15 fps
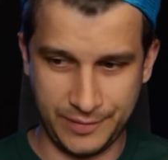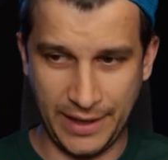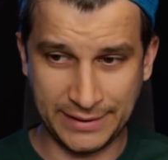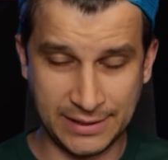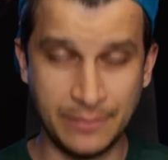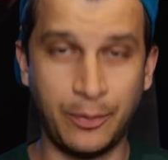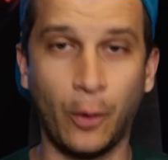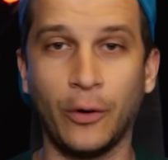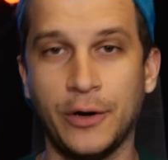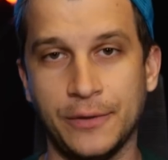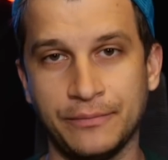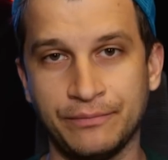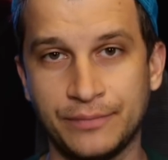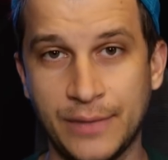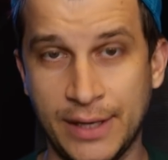That's
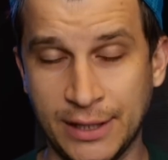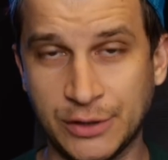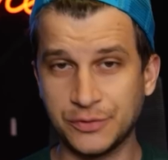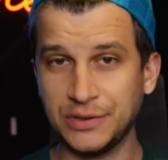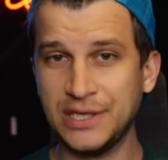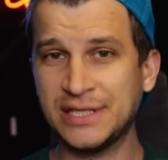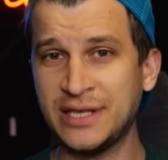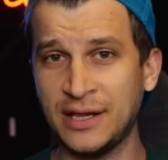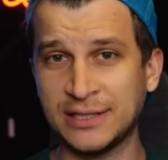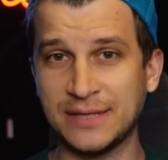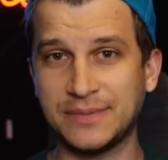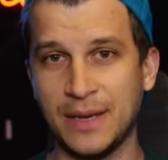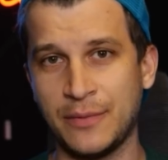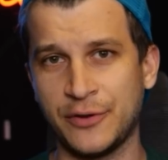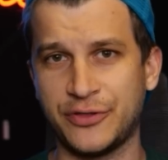important, and it's releasing on
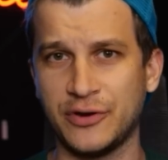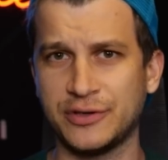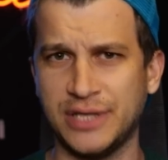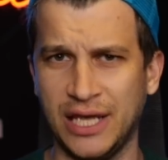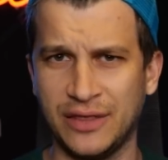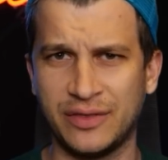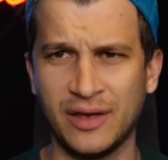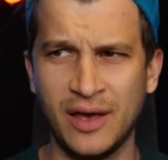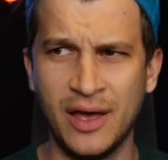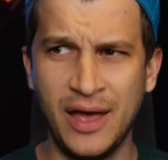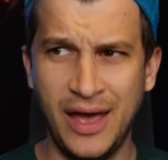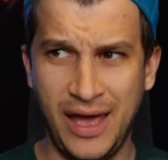September 13th,